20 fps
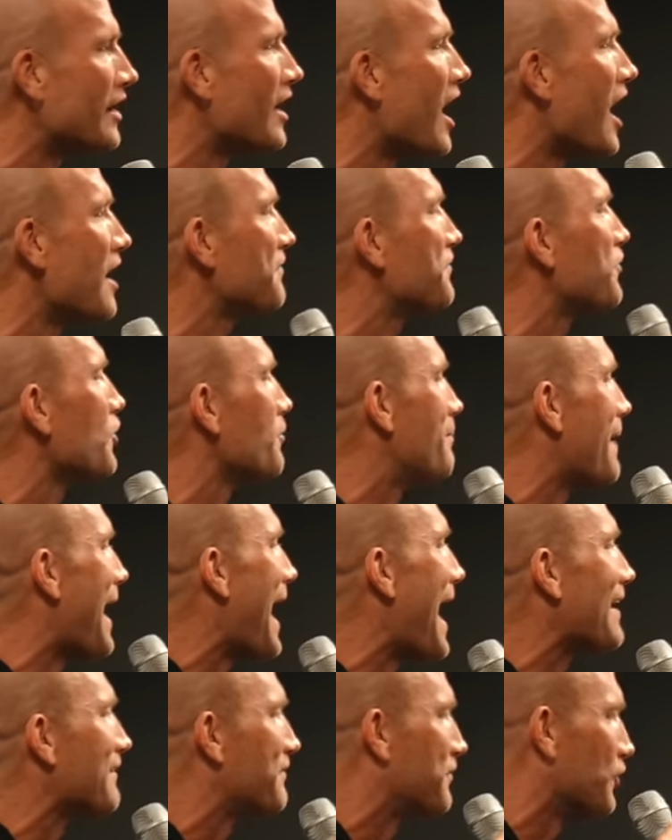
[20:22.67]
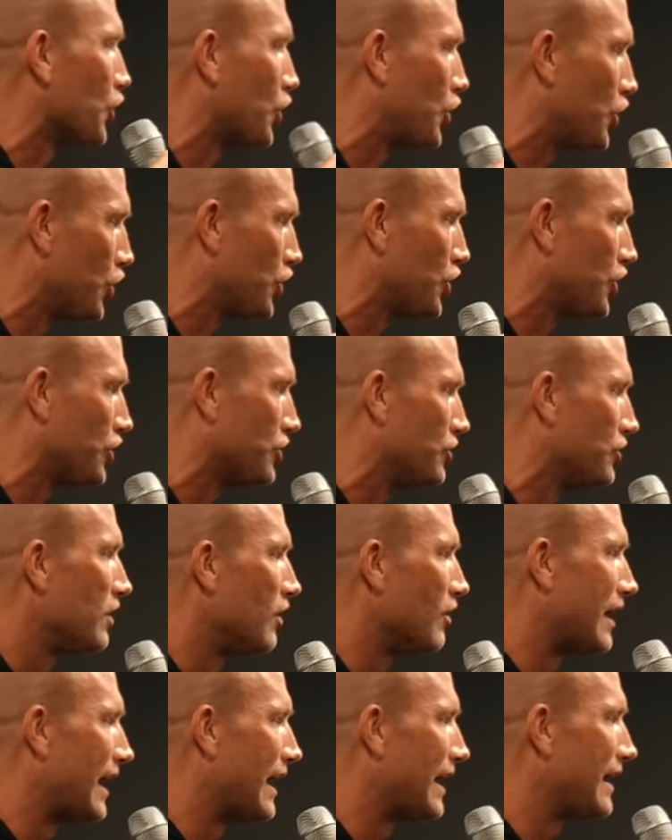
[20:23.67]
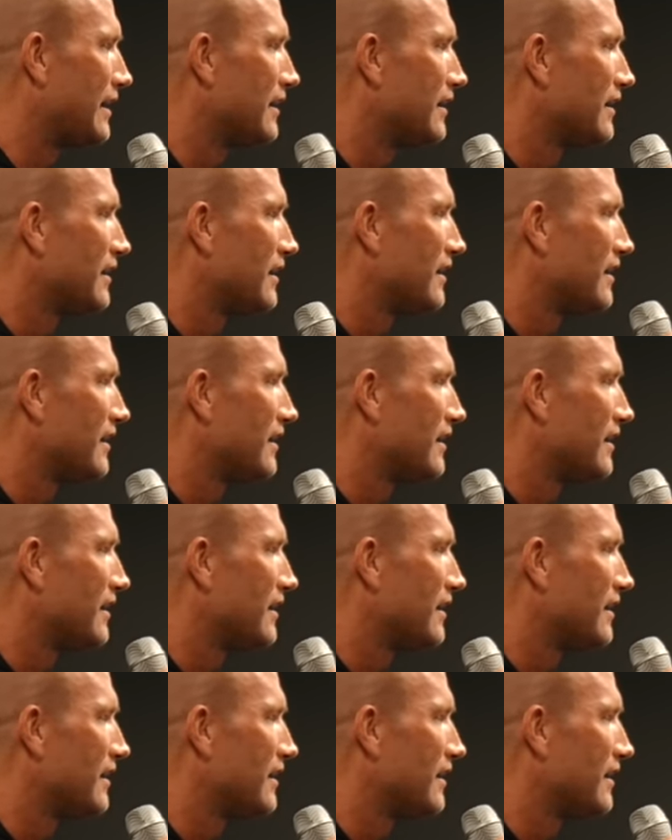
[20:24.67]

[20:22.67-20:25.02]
Not for bad, for good. Okay?